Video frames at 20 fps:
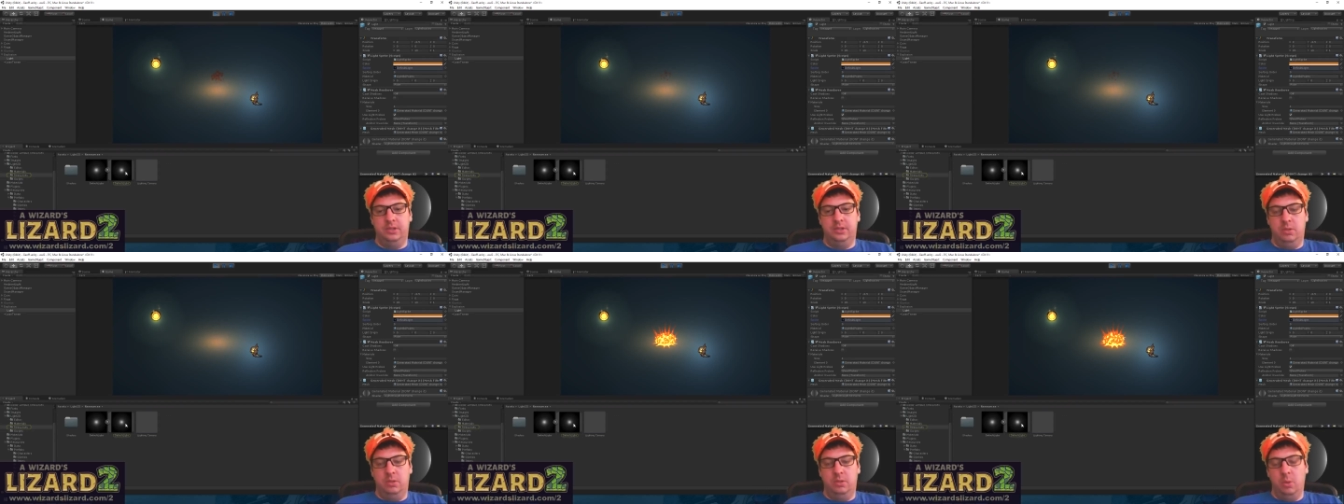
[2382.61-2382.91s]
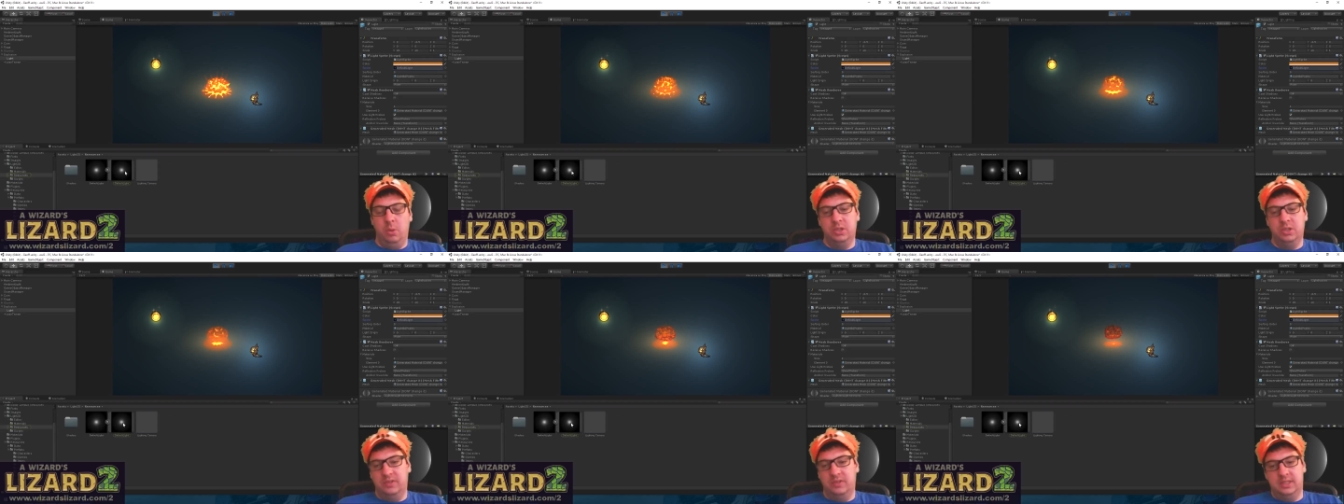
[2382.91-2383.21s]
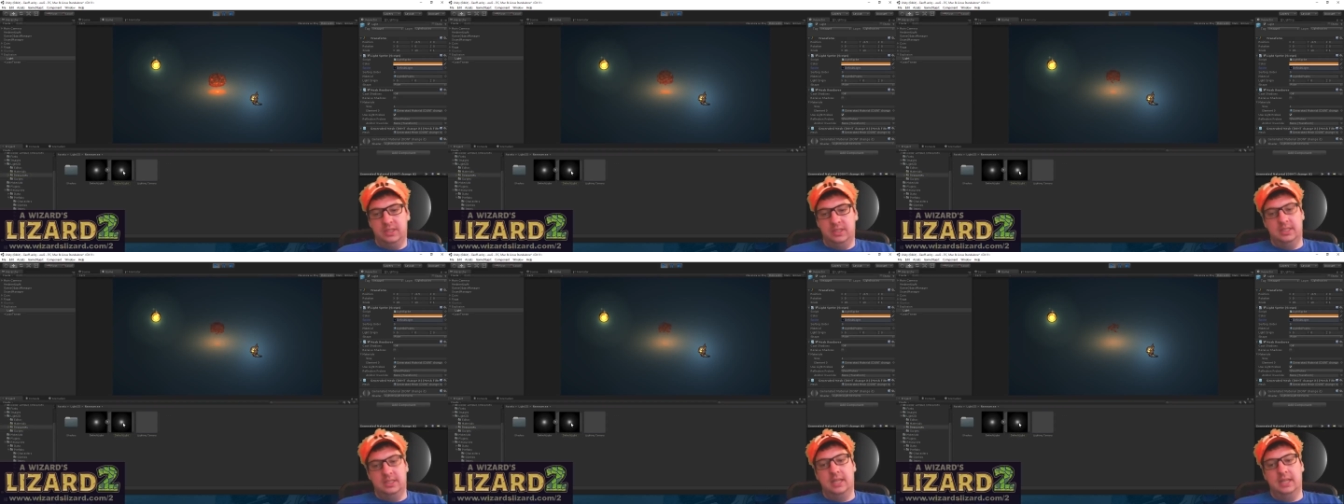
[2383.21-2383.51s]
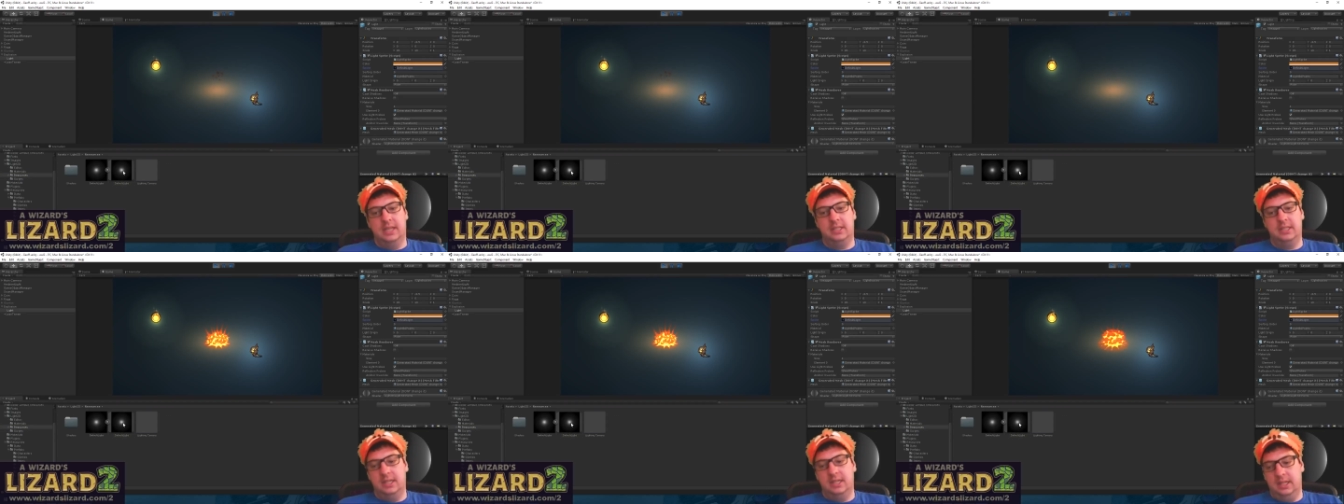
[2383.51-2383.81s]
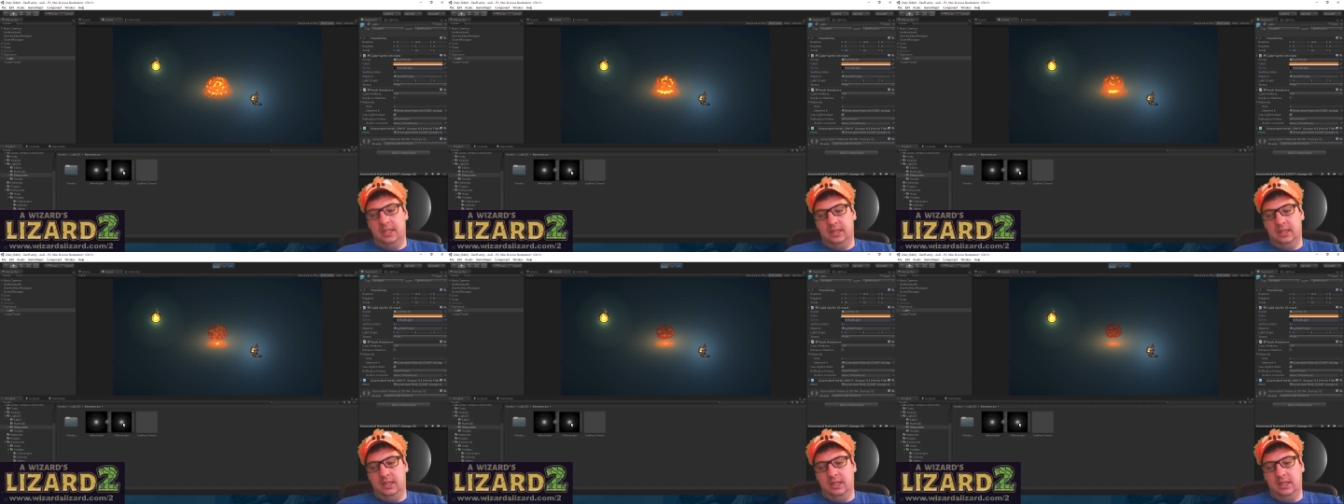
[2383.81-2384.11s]
most of its intensity
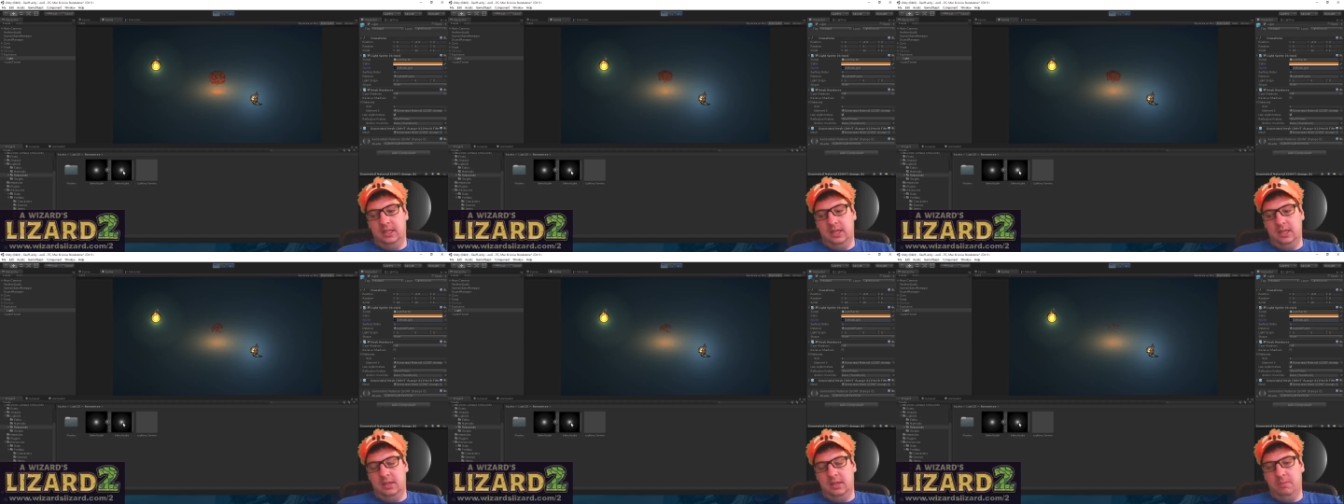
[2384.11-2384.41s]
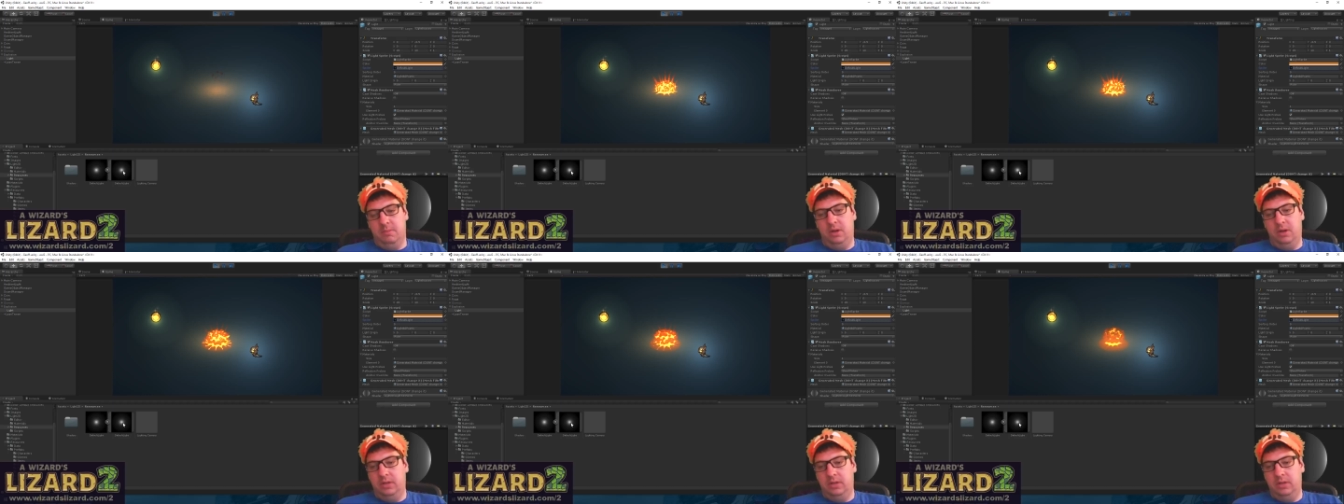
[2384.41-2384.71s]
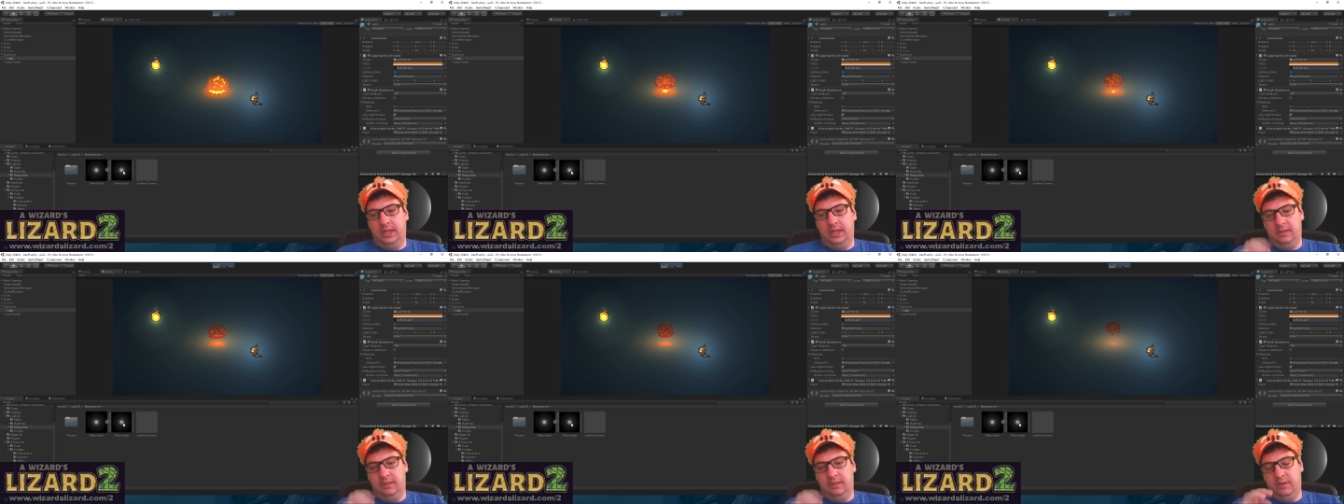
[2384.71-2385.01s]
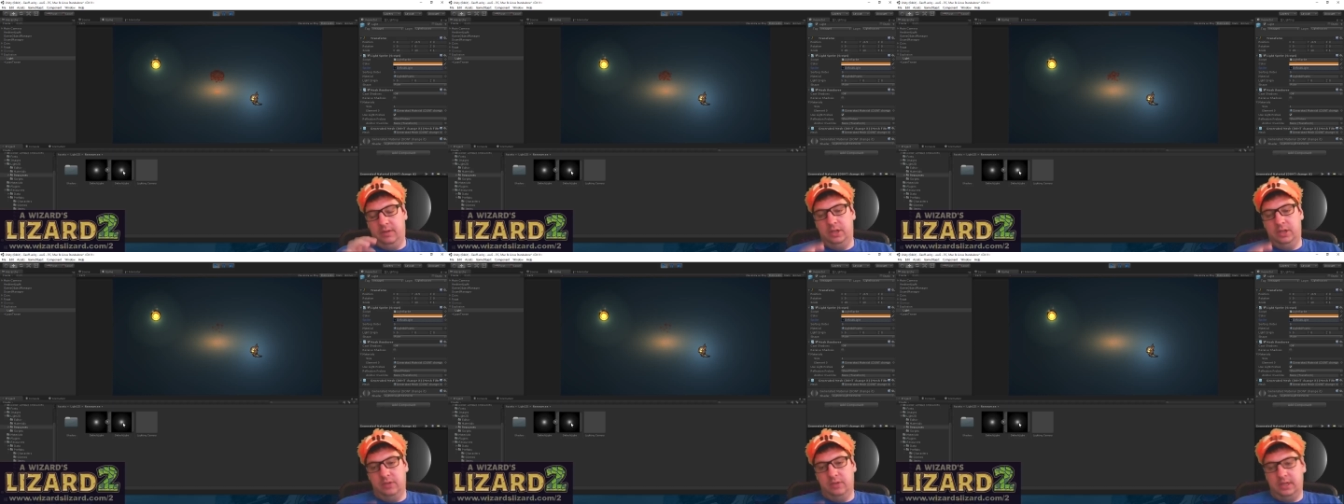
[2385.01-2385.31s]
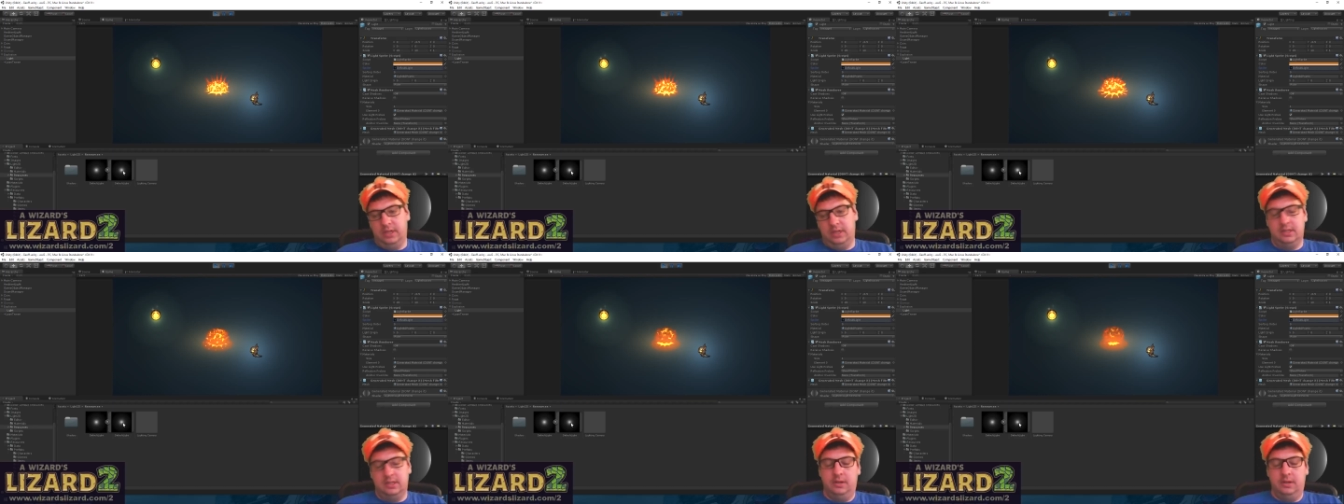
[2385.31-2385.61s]
in the middle, like in the very
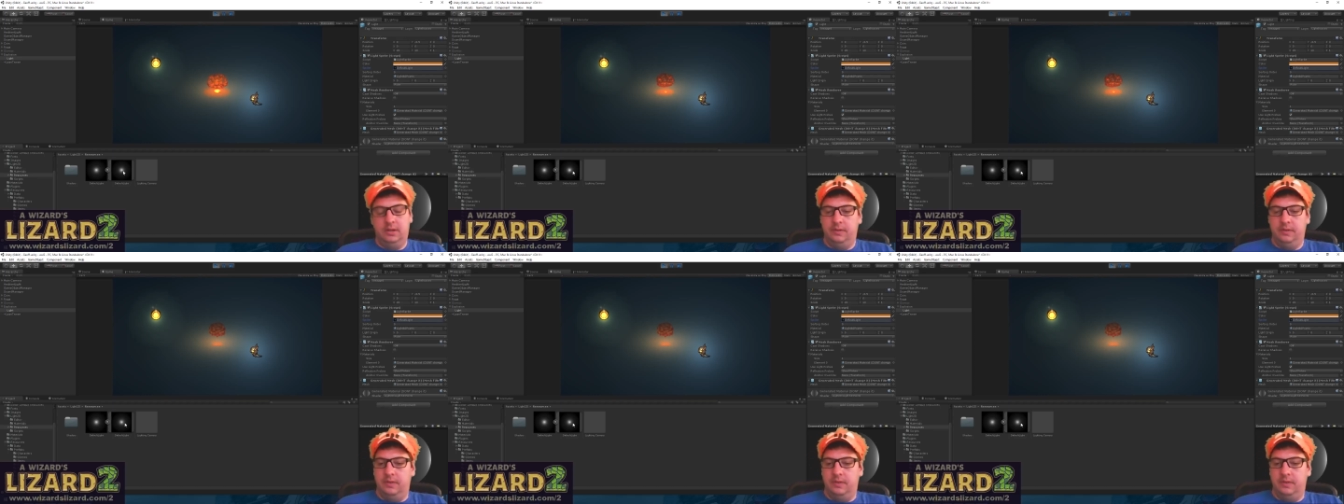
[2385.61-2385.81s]
direct center.